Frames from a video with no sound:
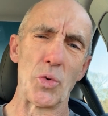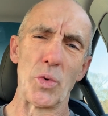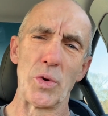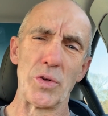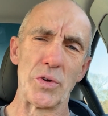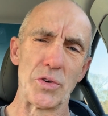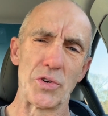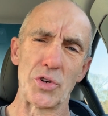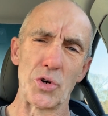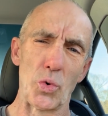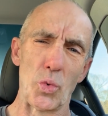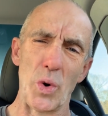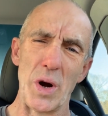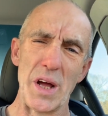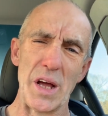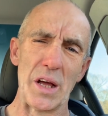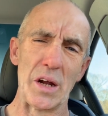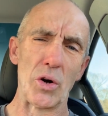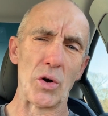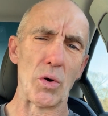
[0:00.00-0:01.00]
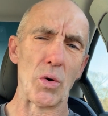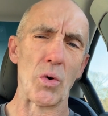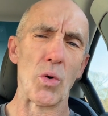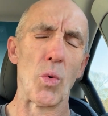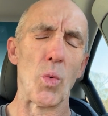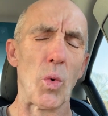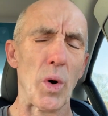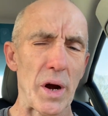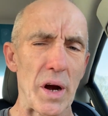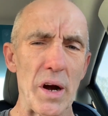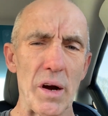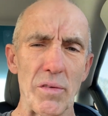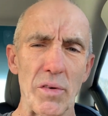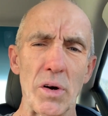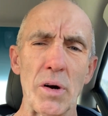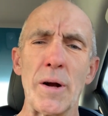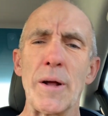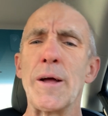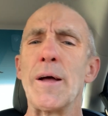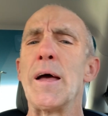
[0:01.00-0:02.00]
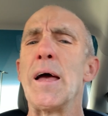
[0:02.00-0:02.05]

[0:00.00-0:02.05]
whether it's a rate or whatever,